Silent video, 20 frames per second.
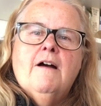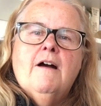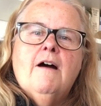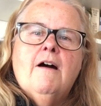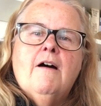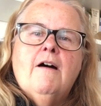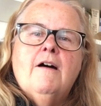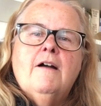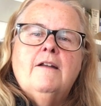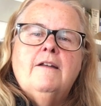
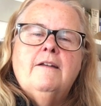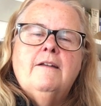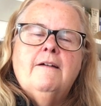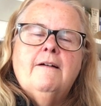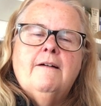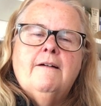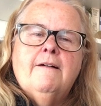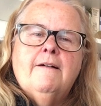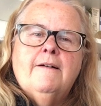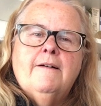On
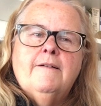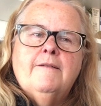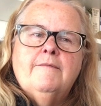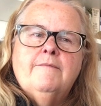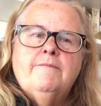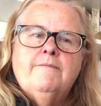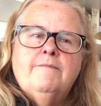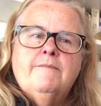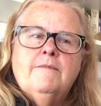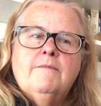
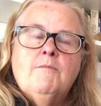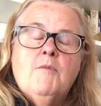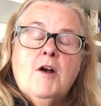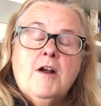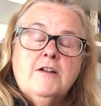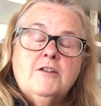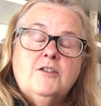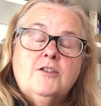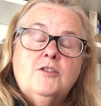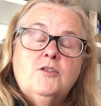um,
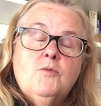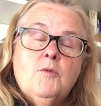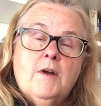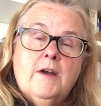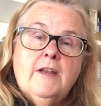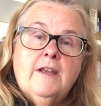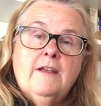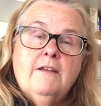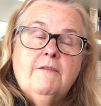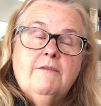March
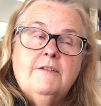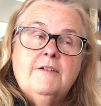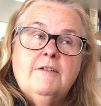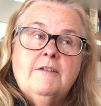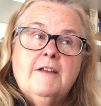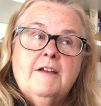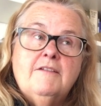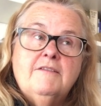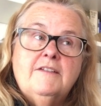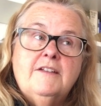20th,
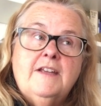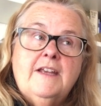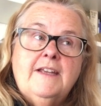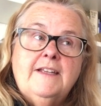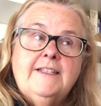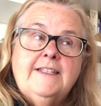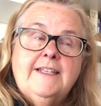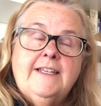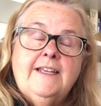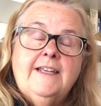
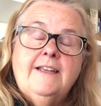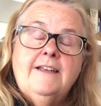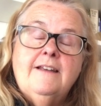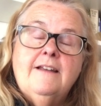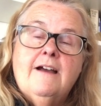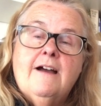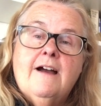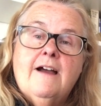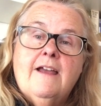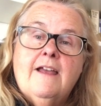2018,
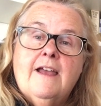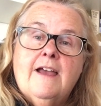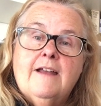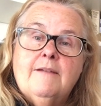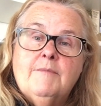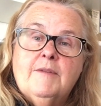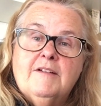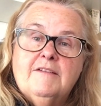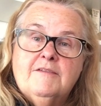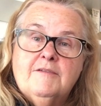I
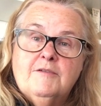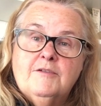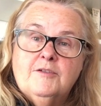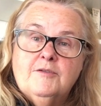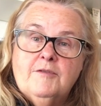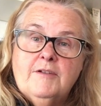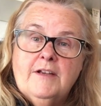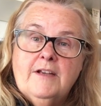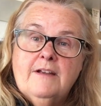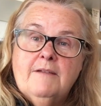had my
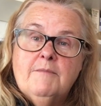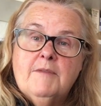surgery,